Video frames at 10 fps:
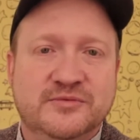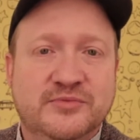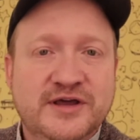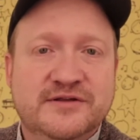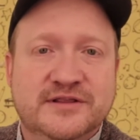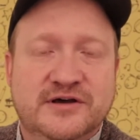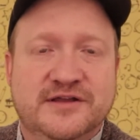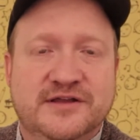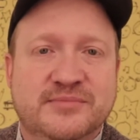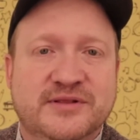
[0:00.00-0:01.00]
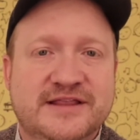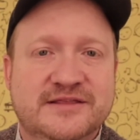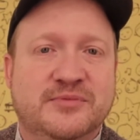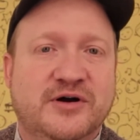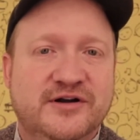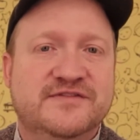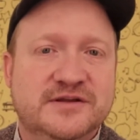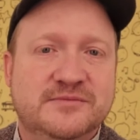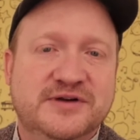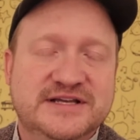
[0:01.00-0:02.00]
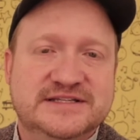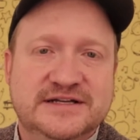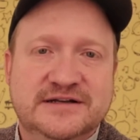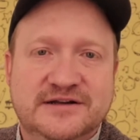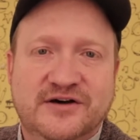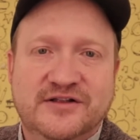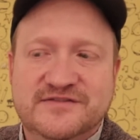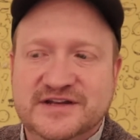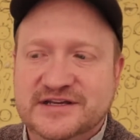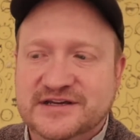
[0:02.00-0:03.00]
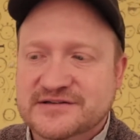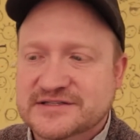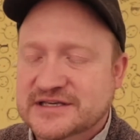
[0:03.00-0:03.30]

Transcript: brother-in-law that played the part of Kid President in all the videos,